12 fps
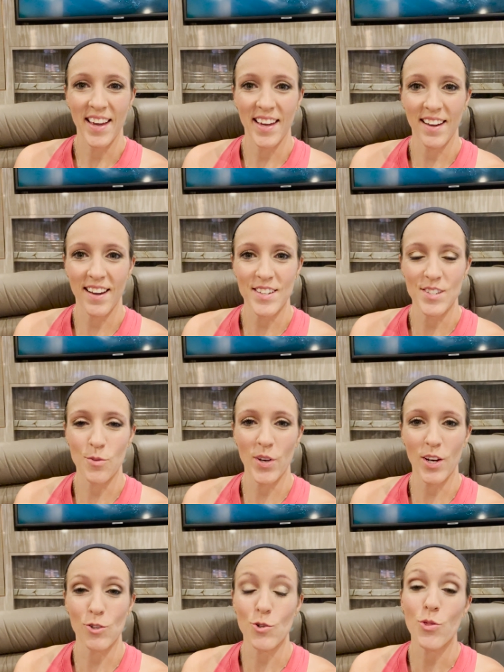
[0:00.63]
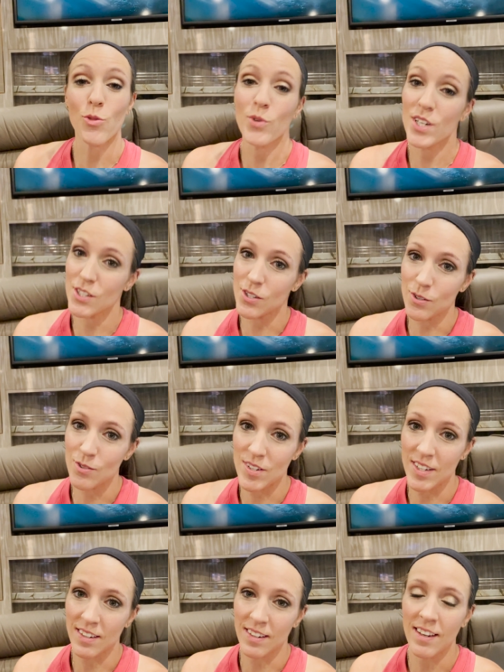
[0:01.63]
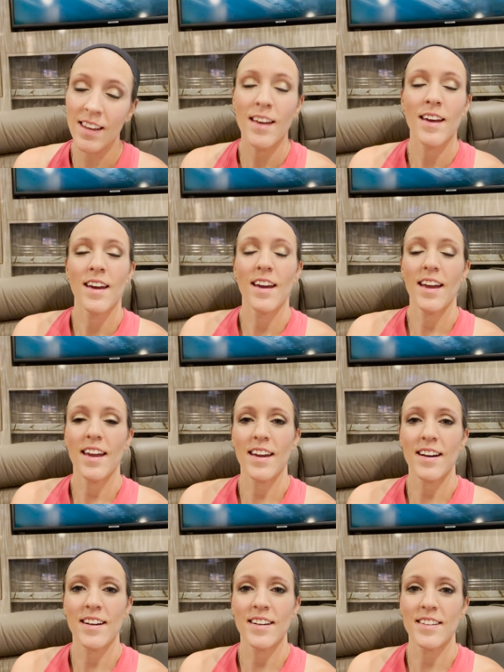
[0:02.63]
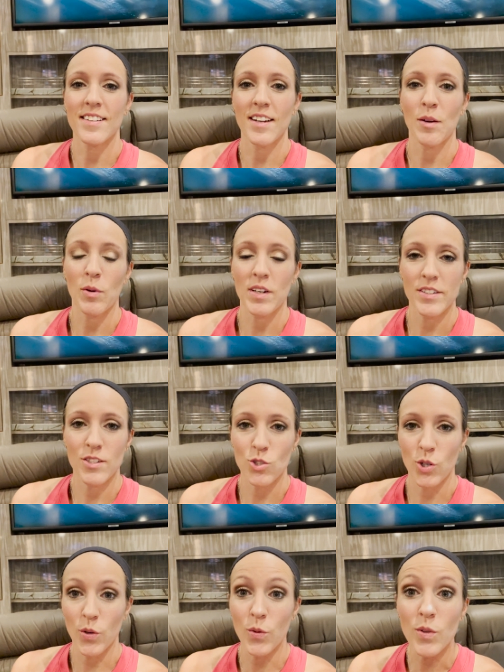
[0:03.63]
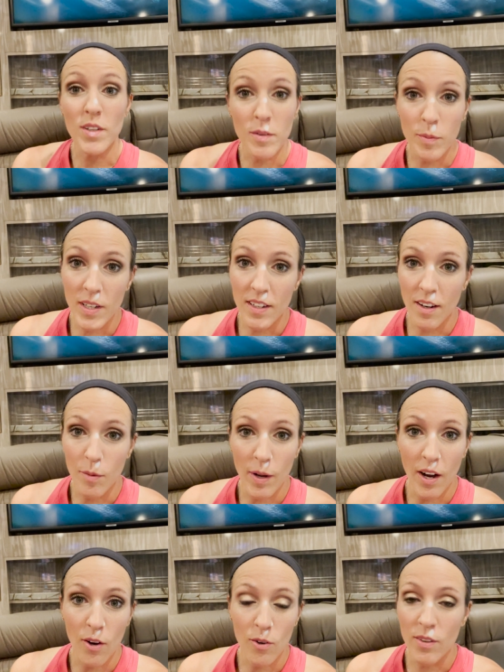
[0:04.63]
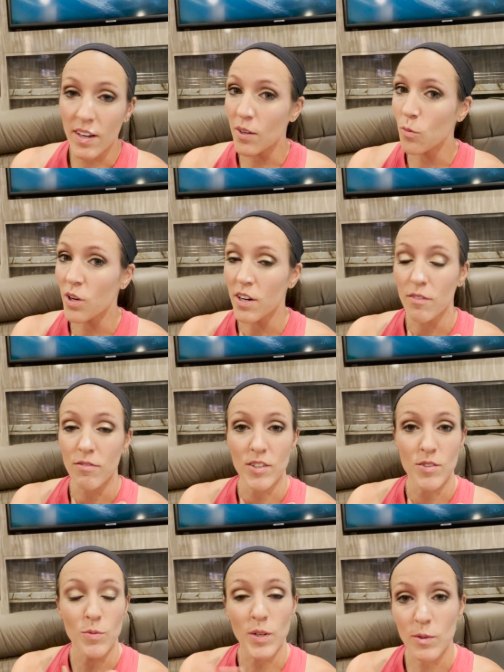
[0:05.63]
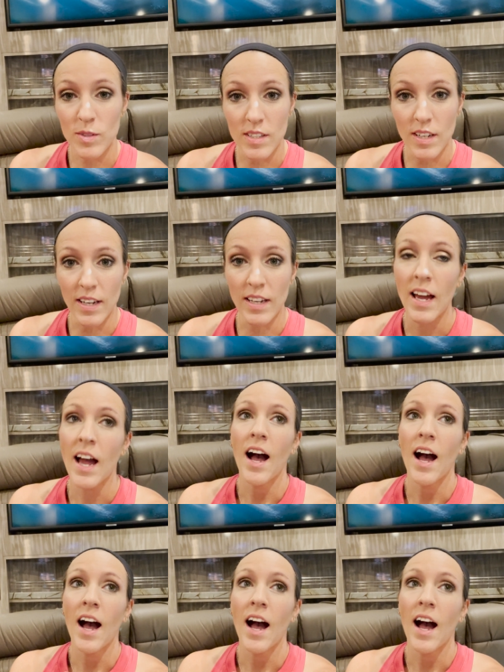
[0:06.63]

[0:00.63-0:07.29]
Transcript: Hey guys, so we are three shows in and I wanted to show you a little bit about like what our first week was like.